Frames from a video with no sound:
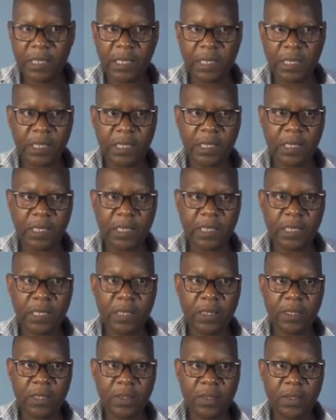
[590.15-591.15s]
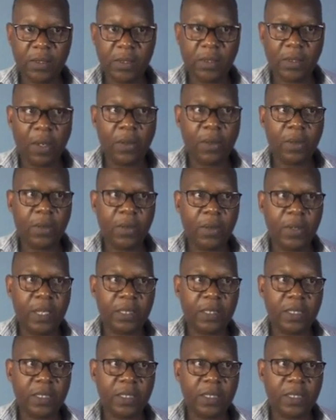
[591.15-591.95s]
No,